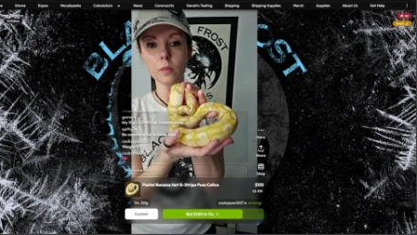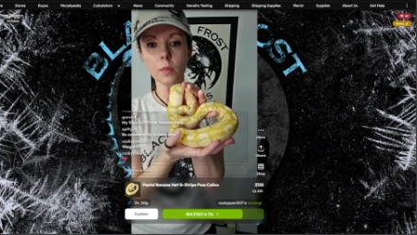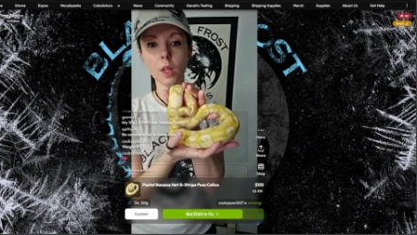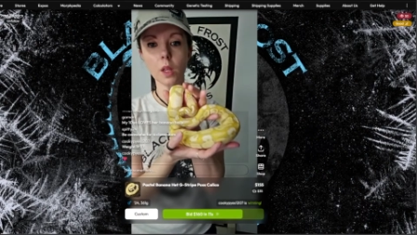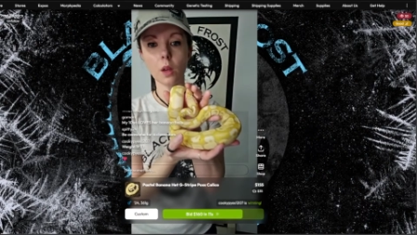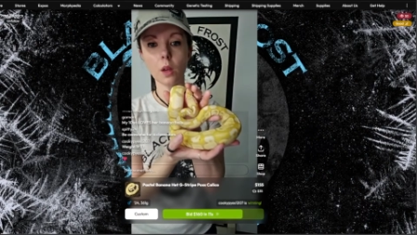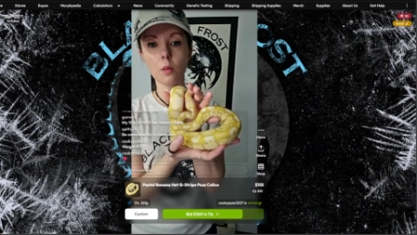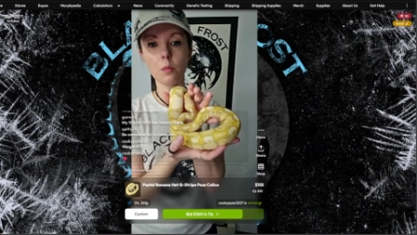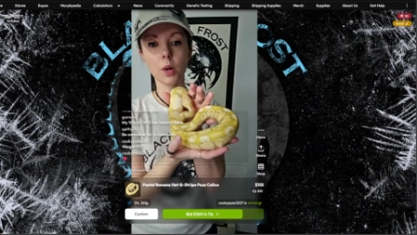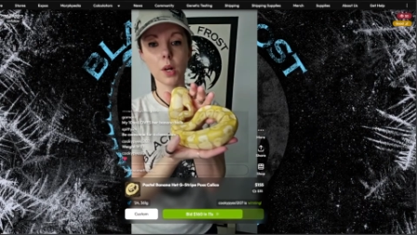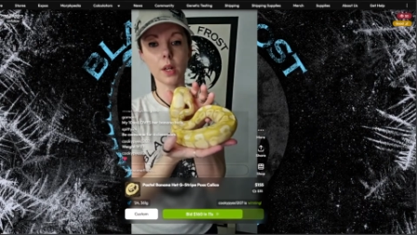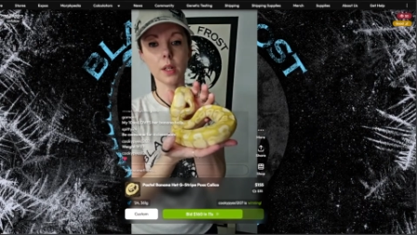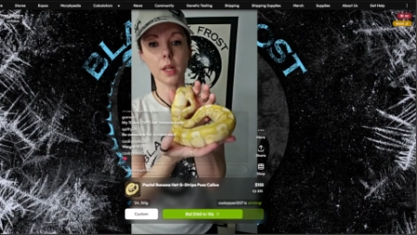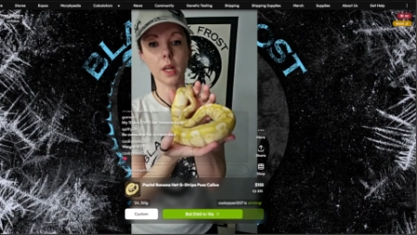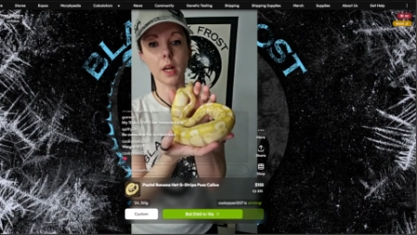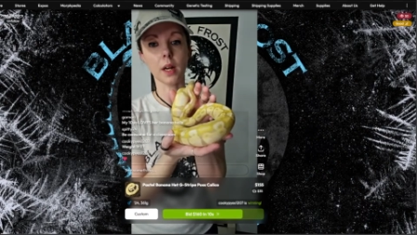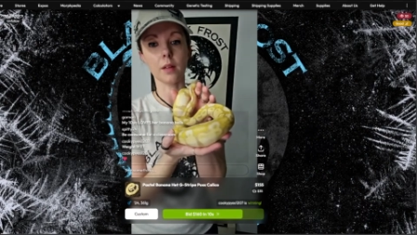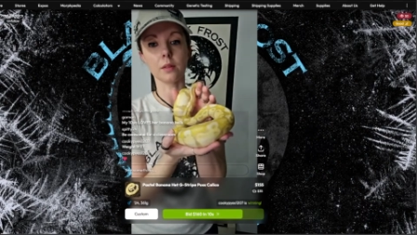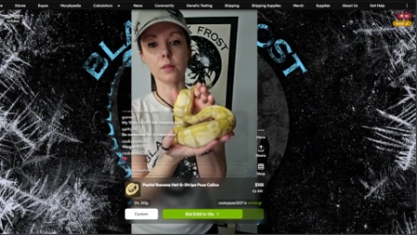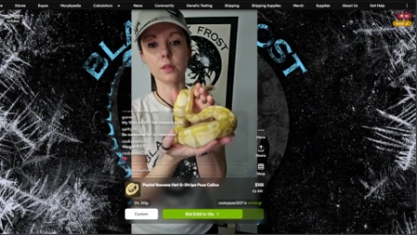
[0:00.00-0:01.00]
But
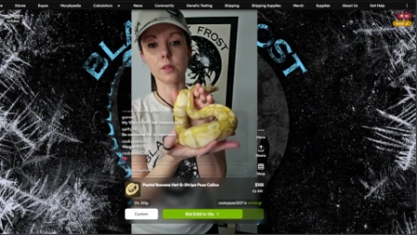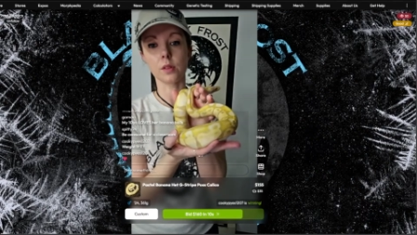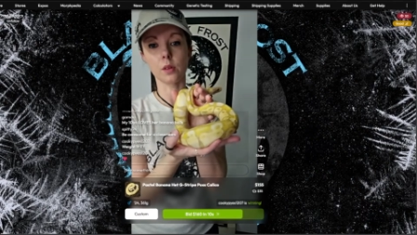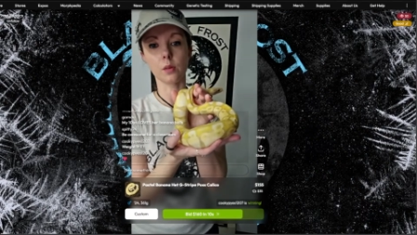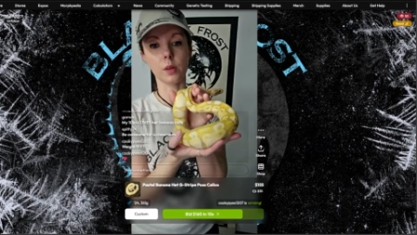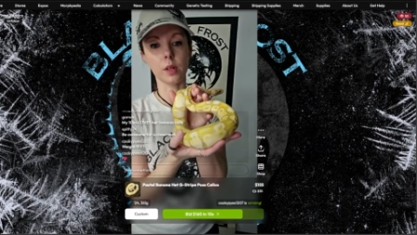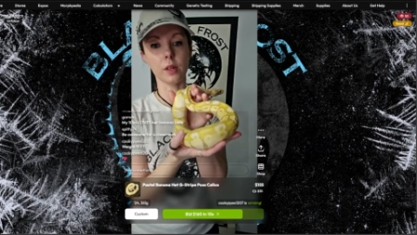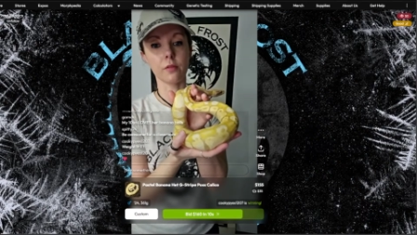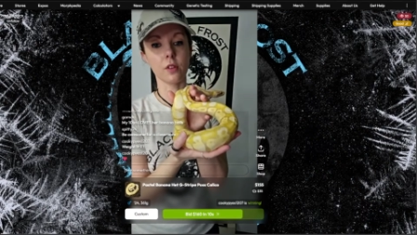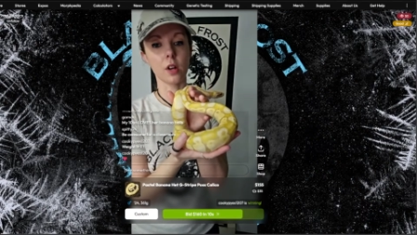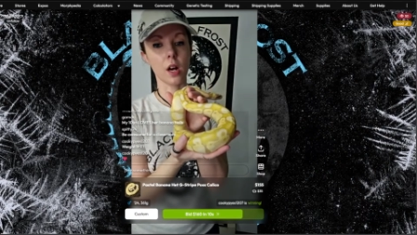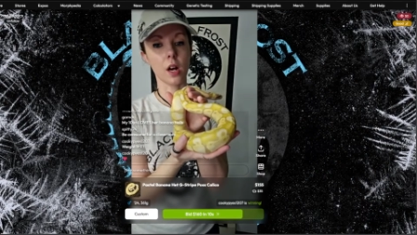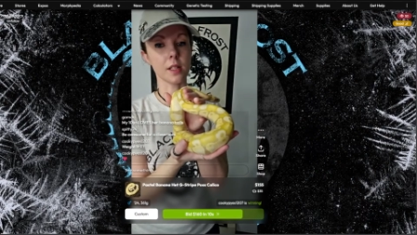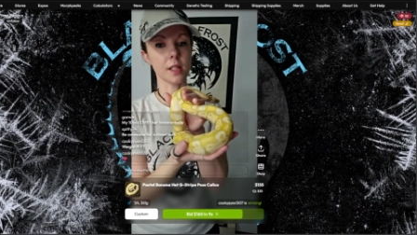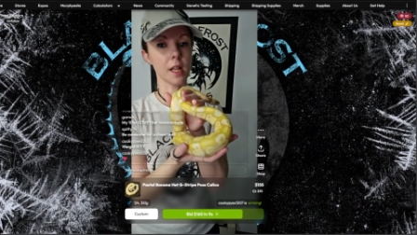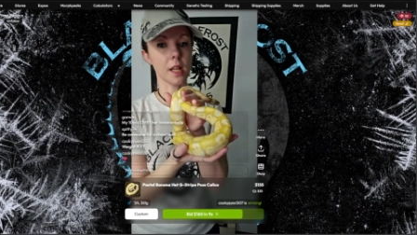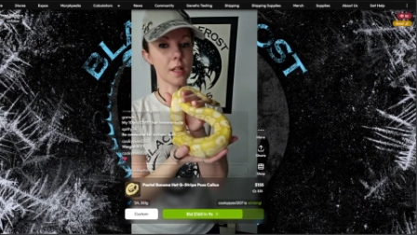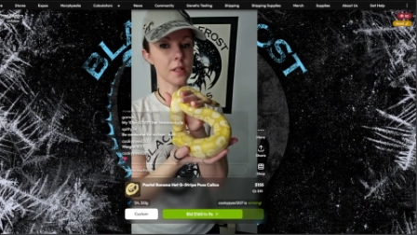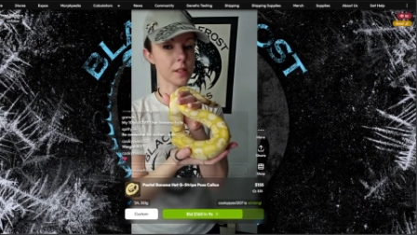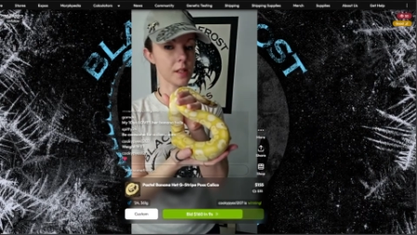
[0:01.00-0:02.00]
yeah, so we've got
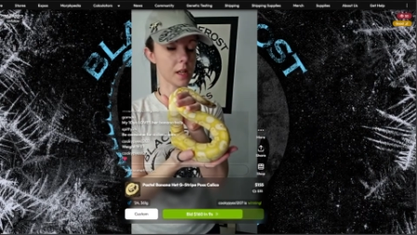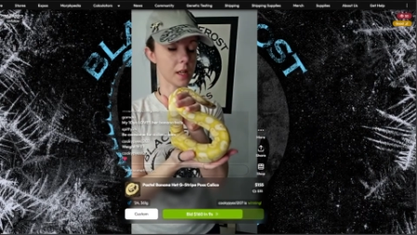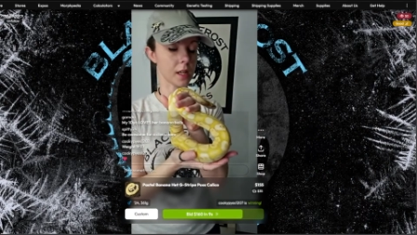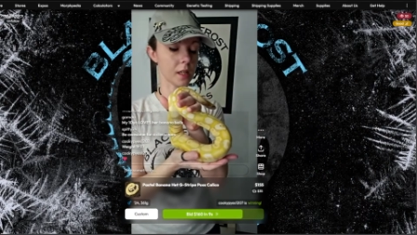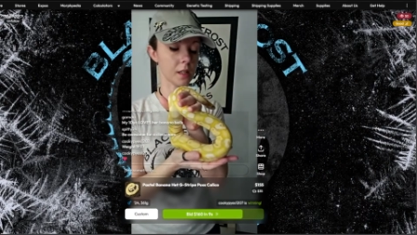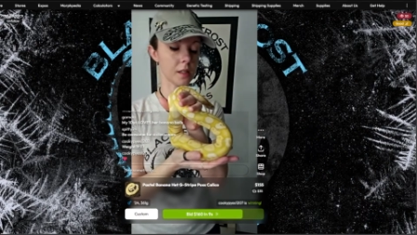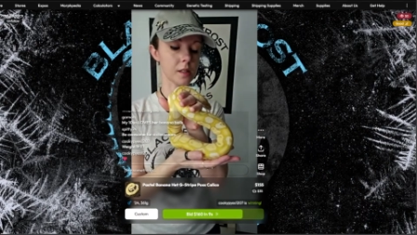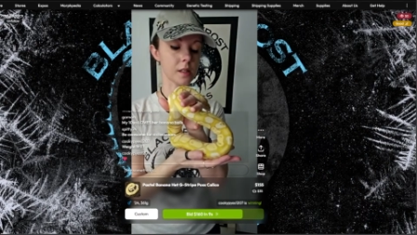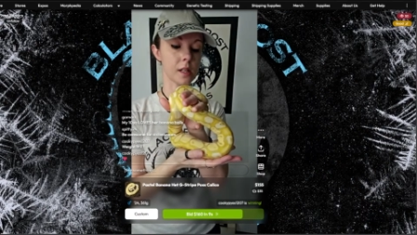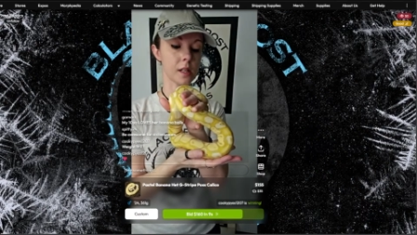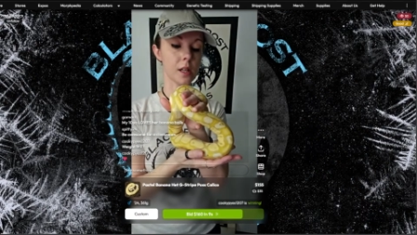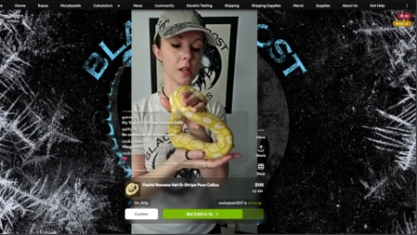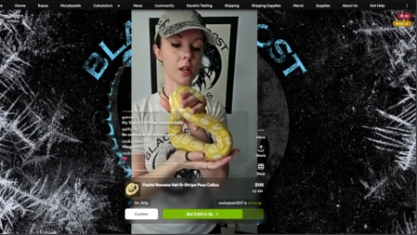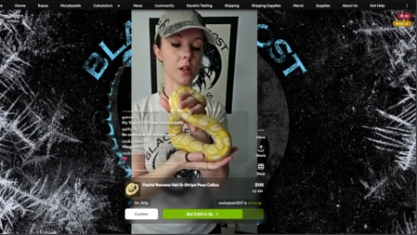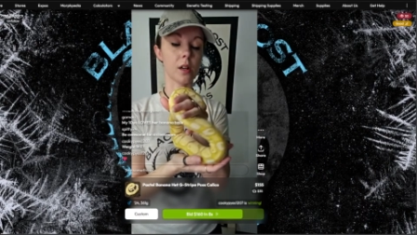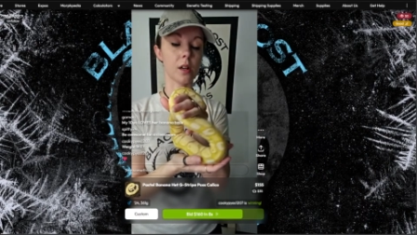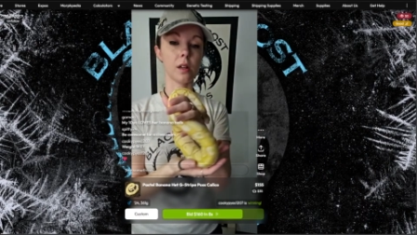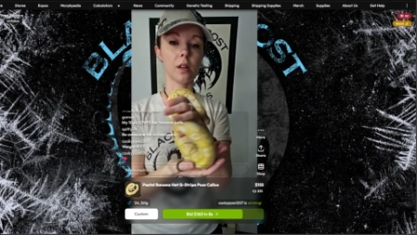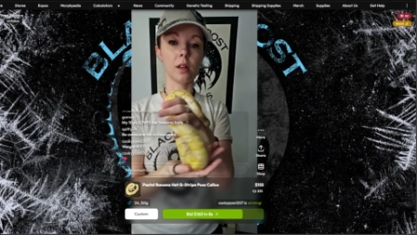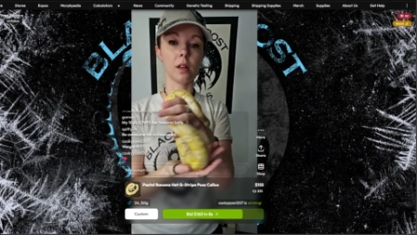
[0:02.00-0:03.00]
10 seconds here.